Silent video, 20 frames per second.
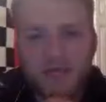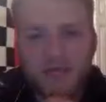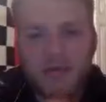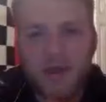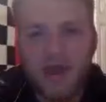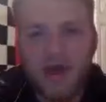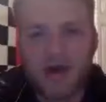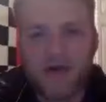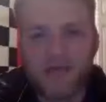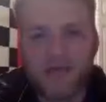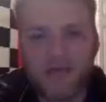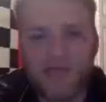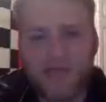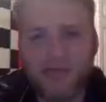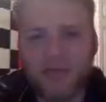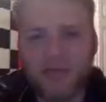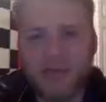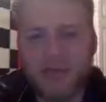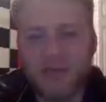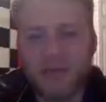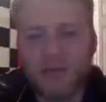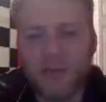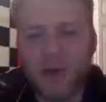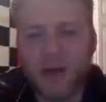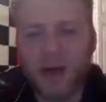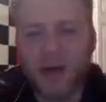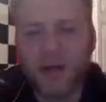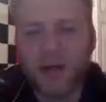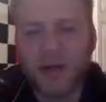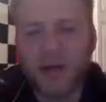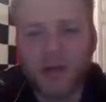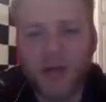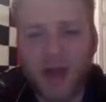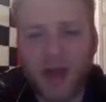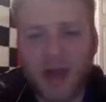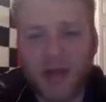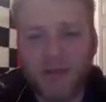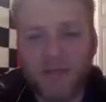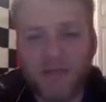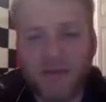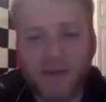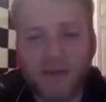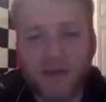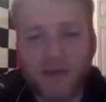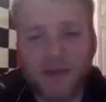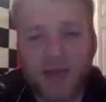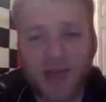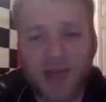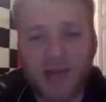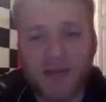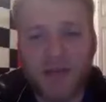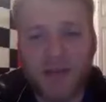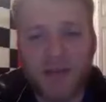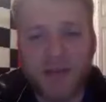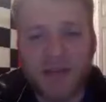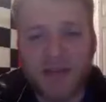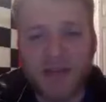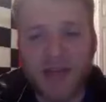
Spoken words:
love truly was at first sight,